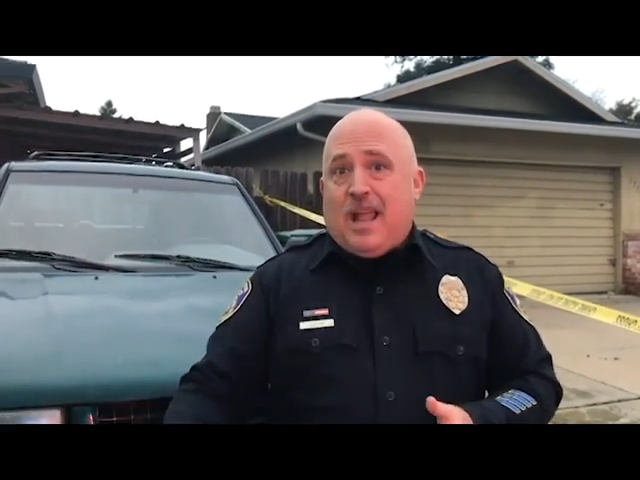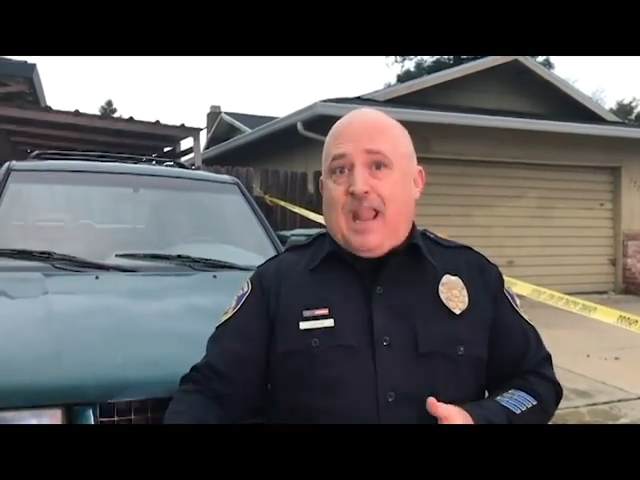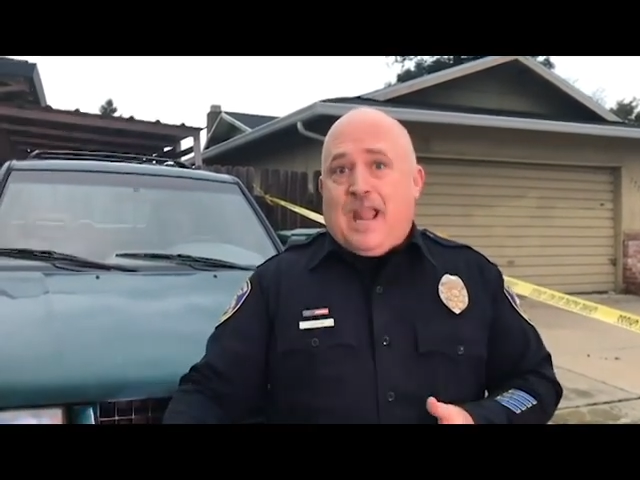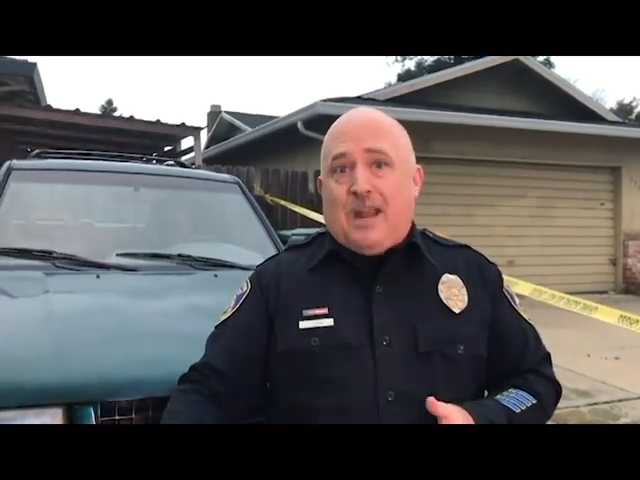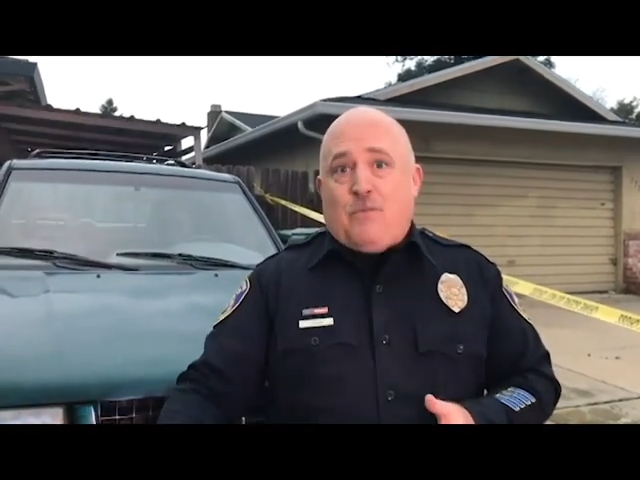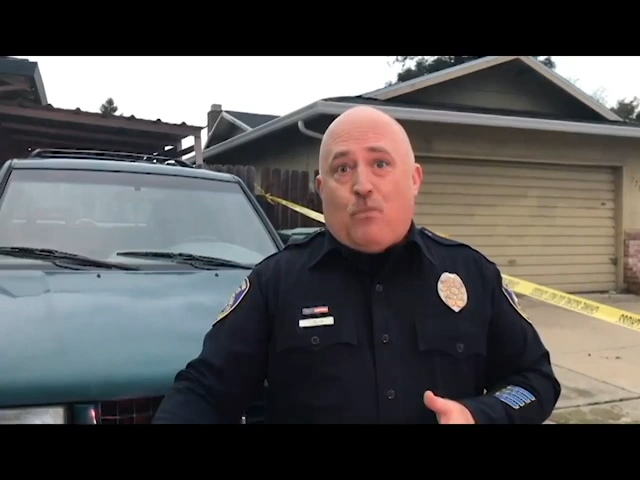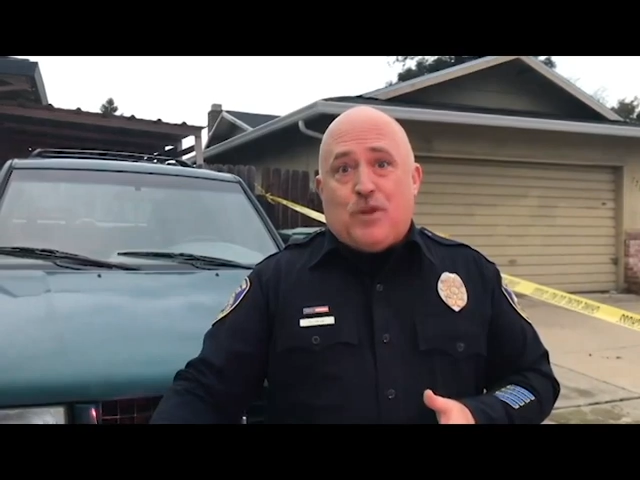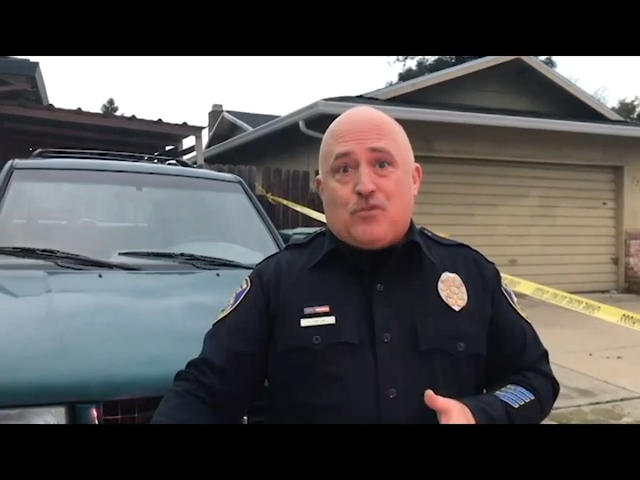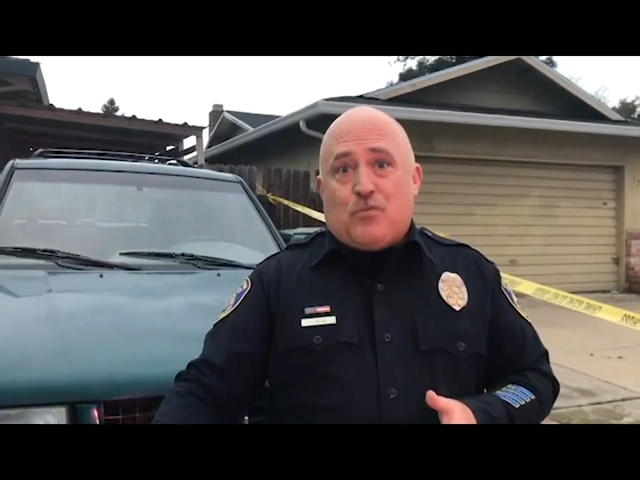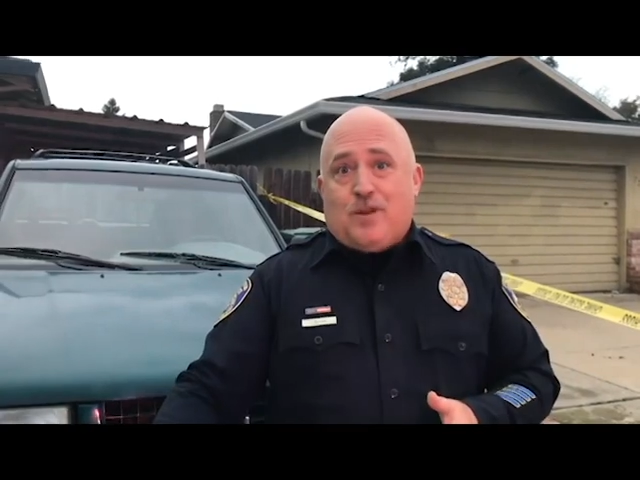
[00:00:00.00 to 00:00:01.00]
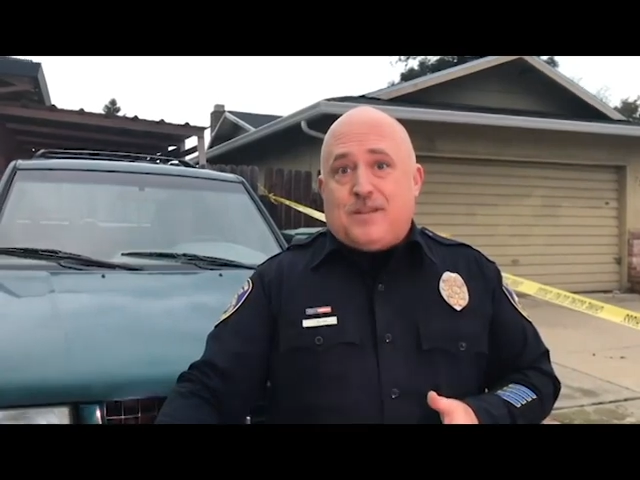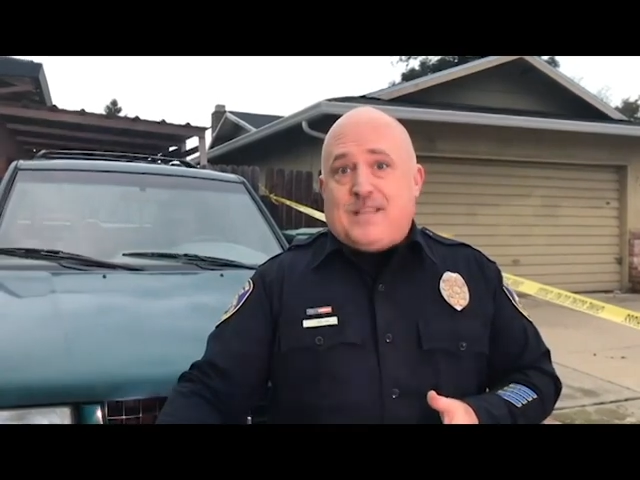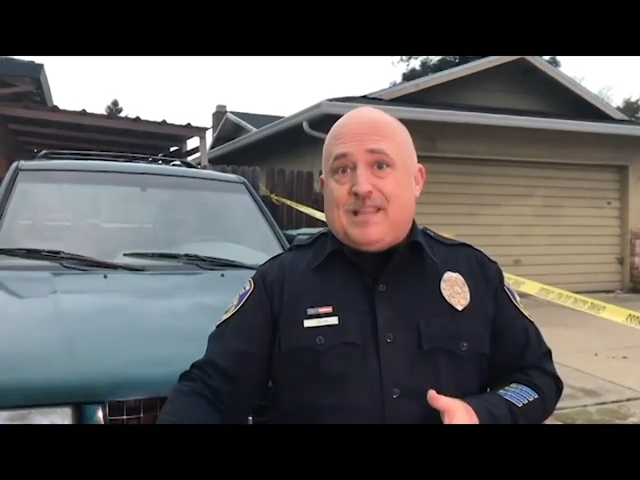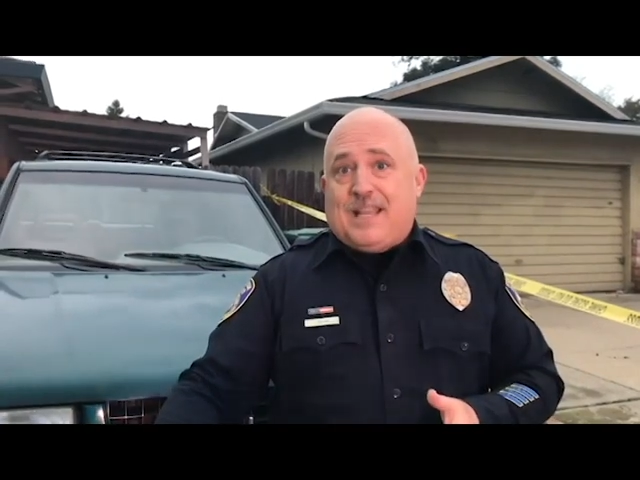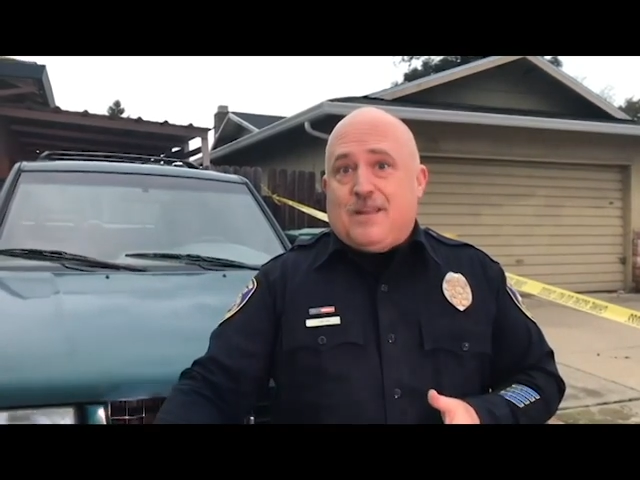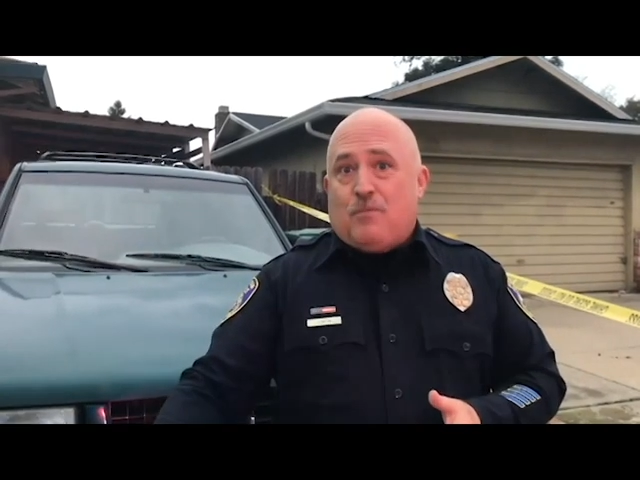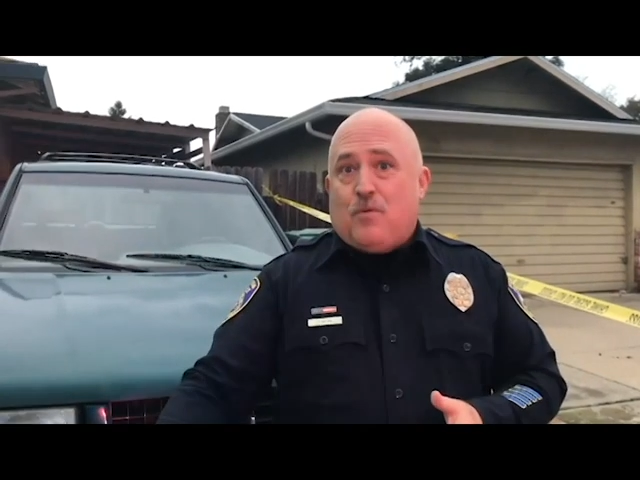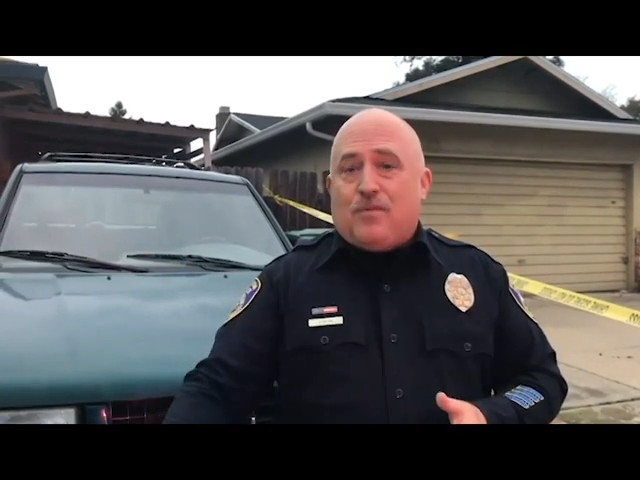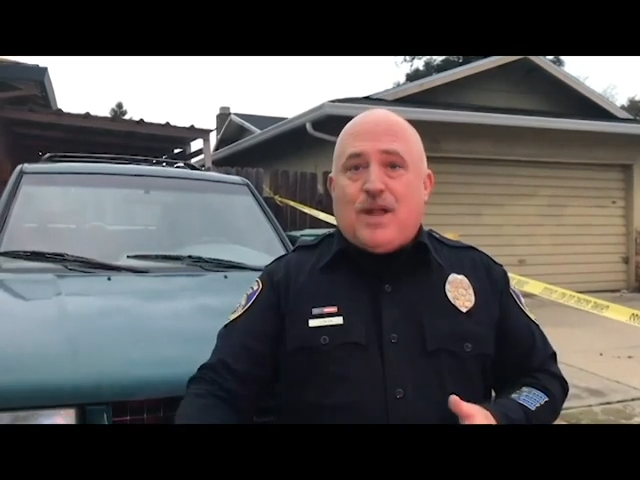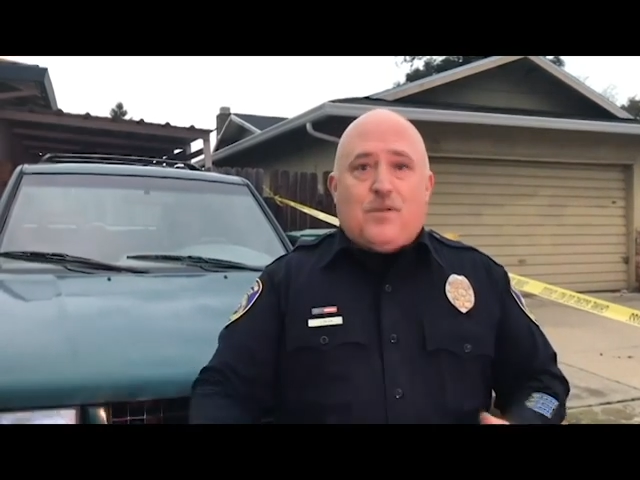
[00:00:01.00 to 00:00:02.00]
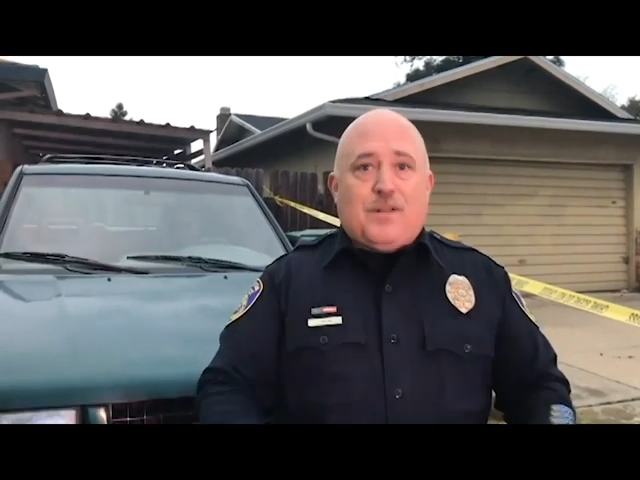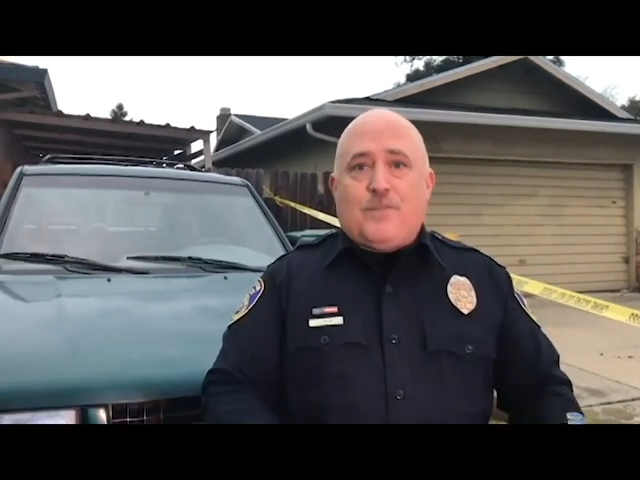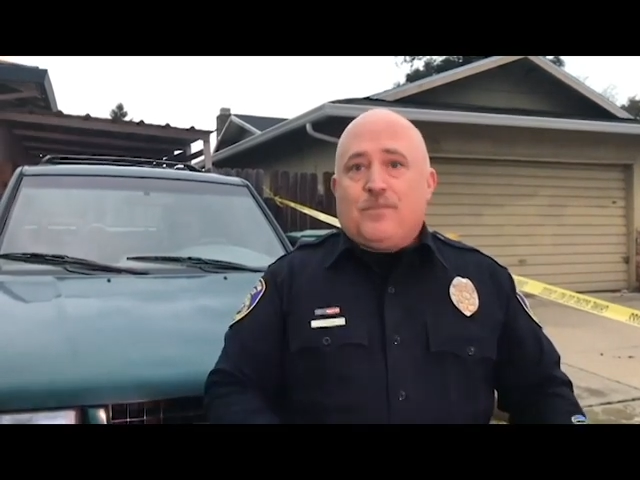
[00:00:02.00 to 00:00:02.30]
and which ones that they can move out